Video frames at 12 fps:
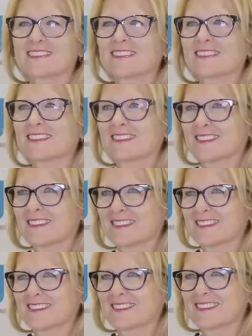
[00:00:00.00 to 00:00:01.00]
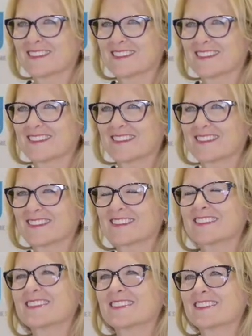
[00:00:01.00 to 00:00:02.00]

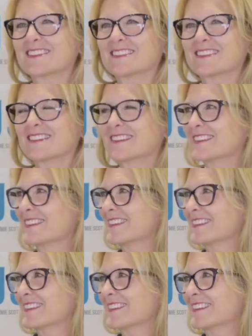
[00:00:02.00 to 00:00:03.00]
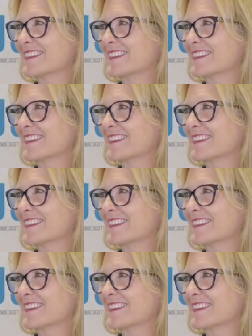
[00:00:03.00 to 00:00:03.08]
(silent)